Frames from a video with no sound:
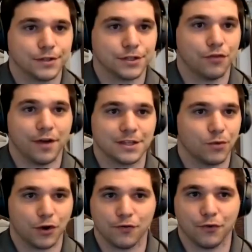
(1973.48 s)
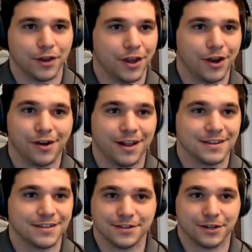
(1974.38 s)
So that's wonderful to hear, and it
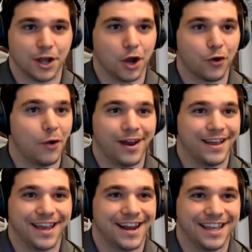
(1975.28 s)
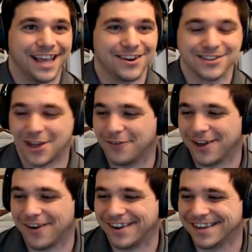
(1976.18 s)
sounds like a great way to kind of get yourself
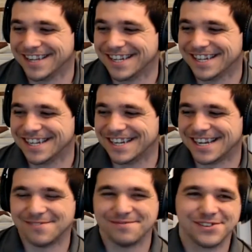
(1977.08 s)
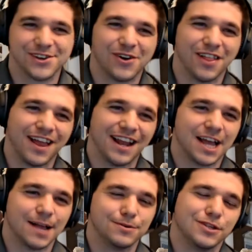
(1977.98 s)
going. So a lot of
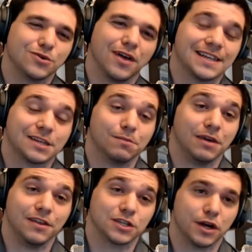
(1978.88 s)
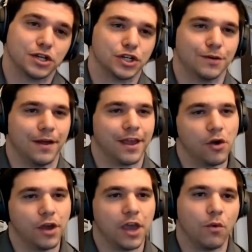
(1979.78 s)
times students will ask me this question of like,
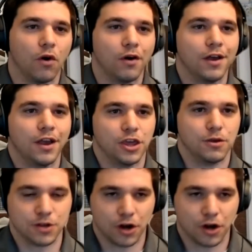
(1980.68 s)
okay, well, you start